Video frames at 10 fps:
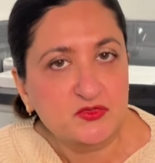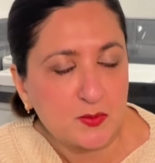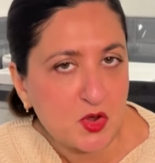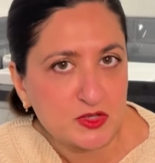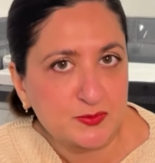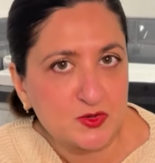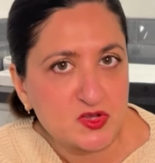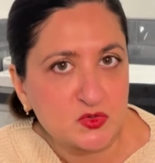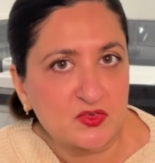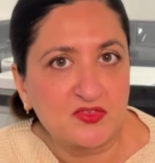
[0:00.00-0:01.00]
from our
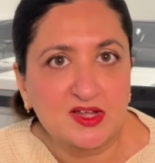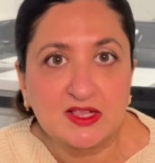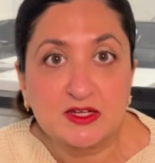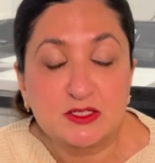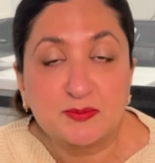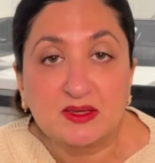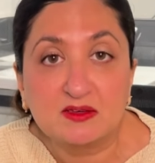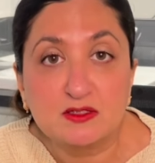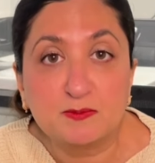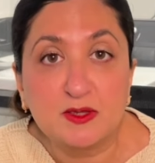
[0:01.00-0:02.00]
experience, we find that it's
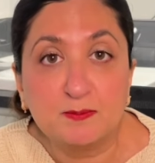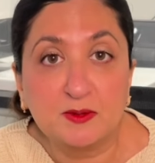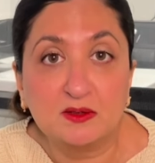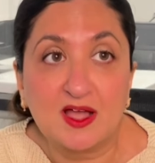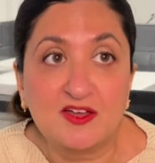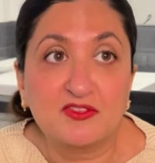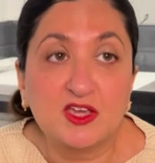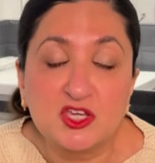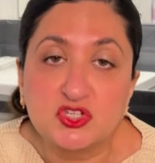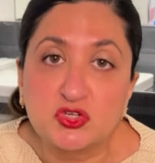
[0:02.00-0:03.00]
because people have
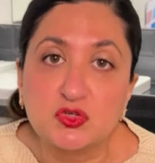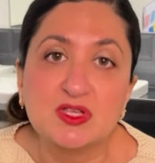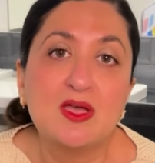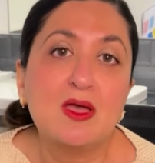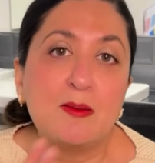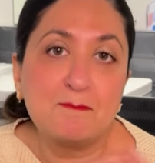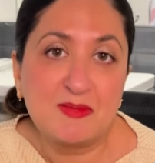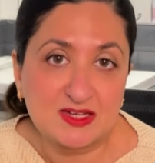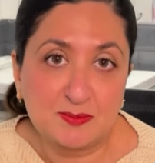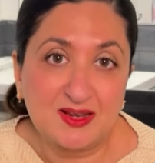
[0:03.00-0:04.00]
issues
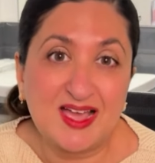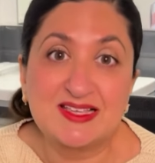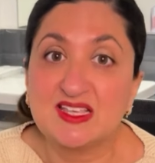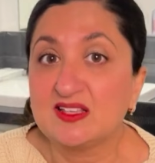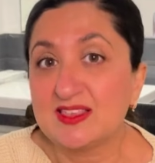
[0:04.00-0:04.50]
metabolizing.